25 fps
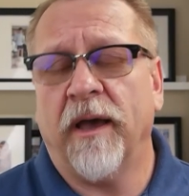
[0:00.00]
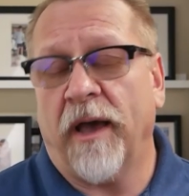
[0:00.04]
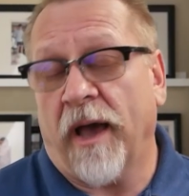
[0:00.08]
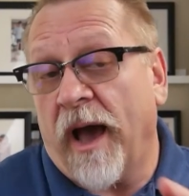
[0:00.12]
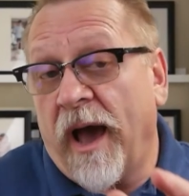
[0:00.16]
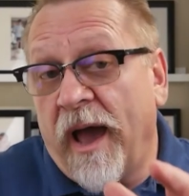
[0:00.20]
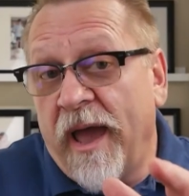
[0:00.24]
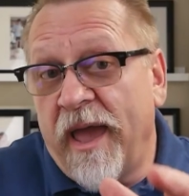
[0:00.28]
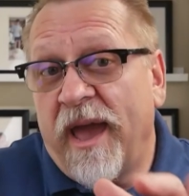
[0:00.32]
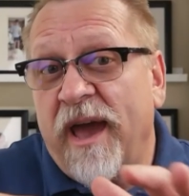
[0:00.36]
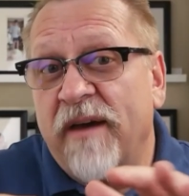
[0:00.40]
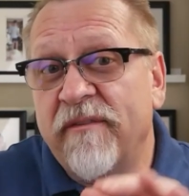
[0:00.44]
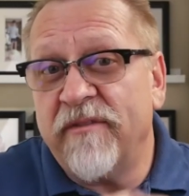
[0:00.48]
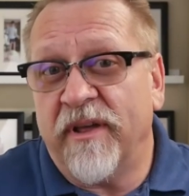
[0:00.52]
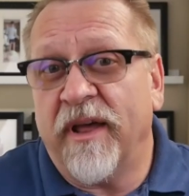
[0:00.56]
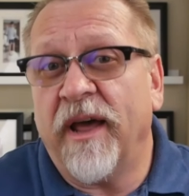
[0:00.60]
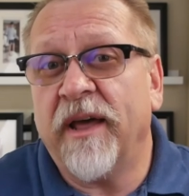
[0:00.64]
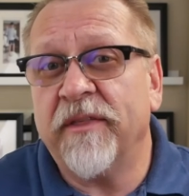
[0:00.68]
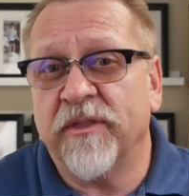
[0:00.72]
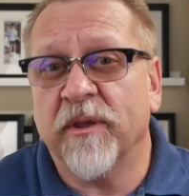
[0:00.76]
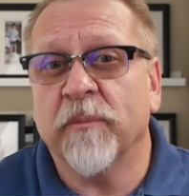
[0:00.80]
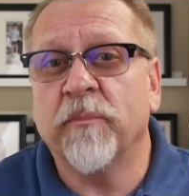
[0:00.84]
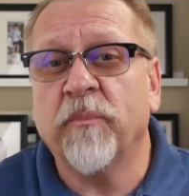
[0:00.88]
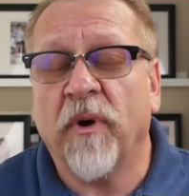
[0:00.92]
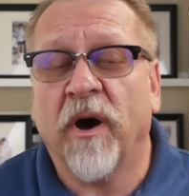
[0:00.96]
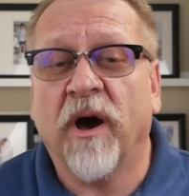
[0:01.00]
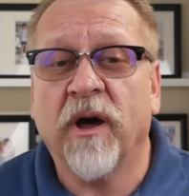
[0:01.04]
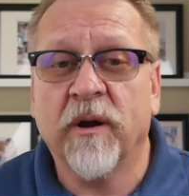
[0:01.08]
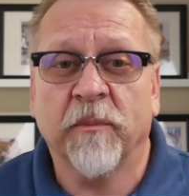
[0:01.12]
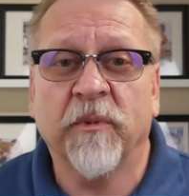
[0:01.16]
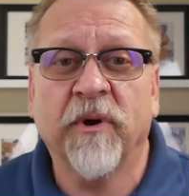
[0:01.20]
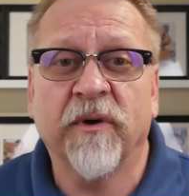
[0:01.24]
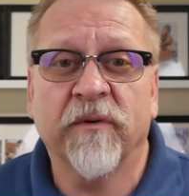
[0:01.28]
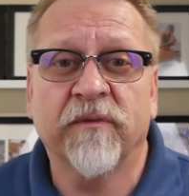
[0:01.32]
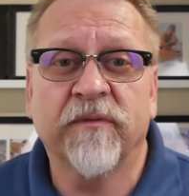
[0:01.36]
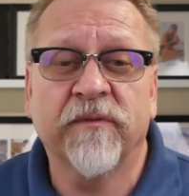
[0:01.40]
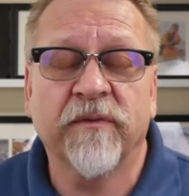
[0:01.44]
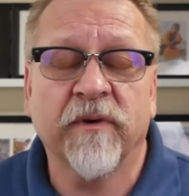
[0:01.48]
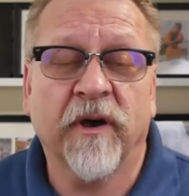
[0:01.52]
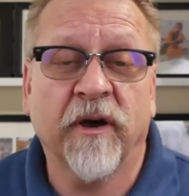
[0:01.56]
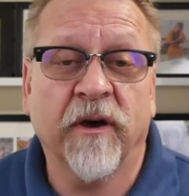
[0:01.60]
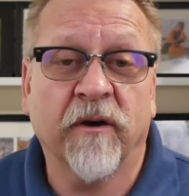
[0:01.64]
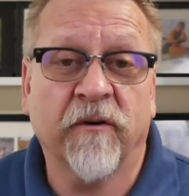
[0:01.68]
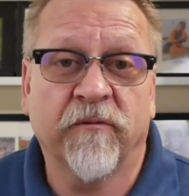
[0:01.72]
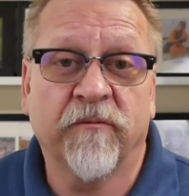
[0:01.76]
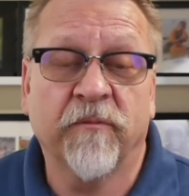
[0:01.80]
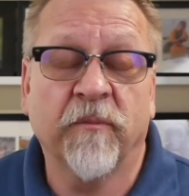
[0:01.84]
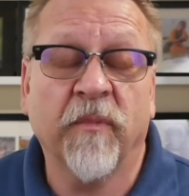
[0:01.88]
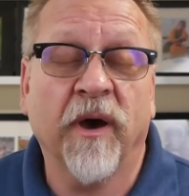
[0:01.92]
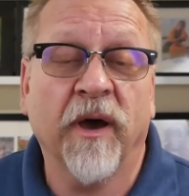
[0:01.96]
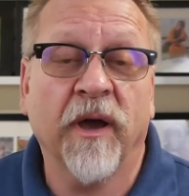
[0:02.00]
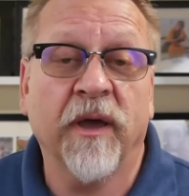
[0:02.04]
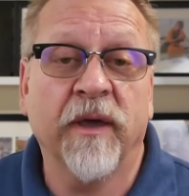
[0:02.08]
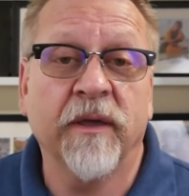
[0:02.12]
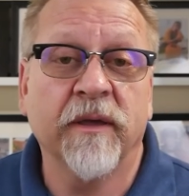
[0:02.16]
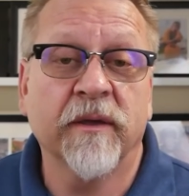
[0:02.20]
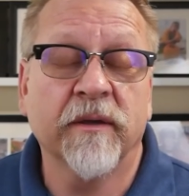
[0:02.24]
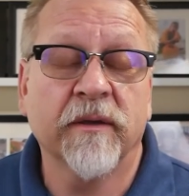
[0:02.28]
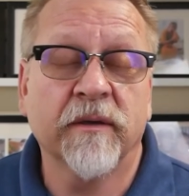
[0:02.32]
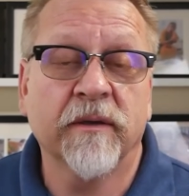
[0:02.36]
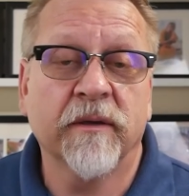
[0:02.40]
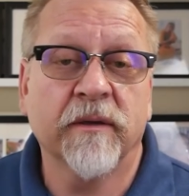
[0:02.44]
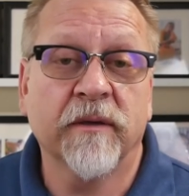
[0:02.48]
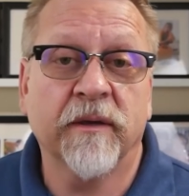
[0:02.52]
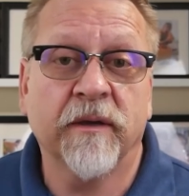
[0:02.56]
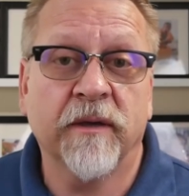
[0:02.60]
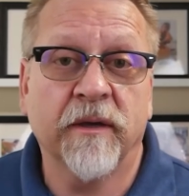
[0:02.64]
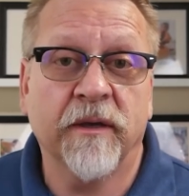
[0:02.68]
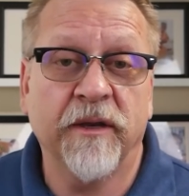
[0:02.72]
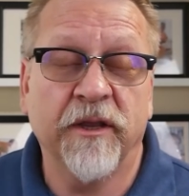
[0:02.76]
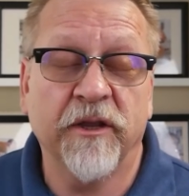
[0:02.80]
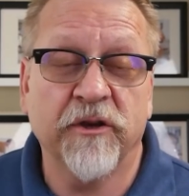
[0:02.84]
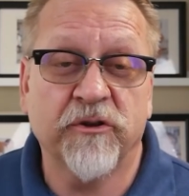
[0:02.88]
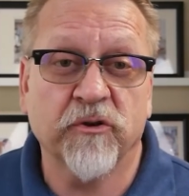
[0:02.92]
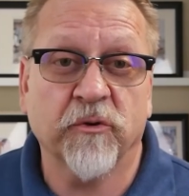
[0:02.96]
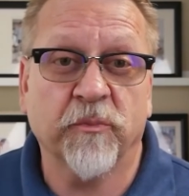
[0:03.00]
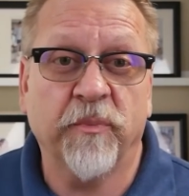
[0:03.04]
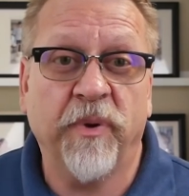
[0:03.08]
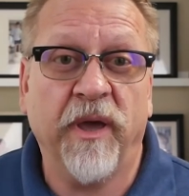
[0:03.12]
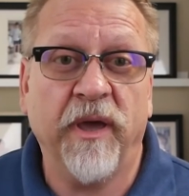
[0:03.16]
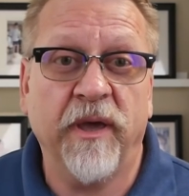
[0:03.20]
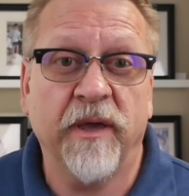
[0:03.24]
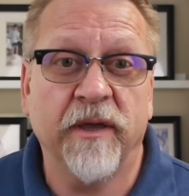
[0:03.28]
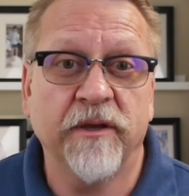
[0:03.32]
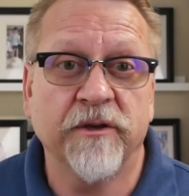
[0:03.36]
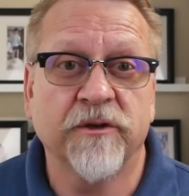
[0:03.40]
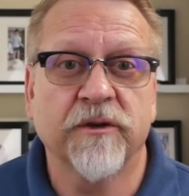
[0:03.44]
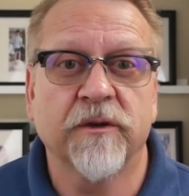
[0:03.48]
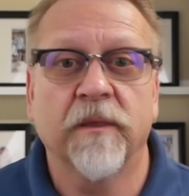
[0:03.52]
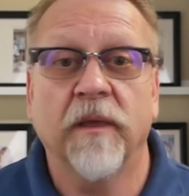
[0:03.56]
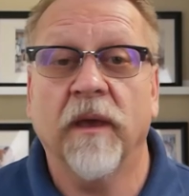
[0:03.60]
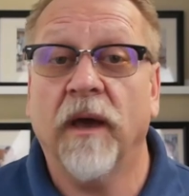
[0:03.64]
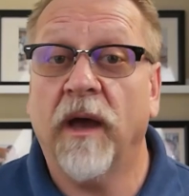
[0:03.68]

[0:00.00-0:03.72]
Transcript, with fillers: I have it at the bottom of, of my initial page.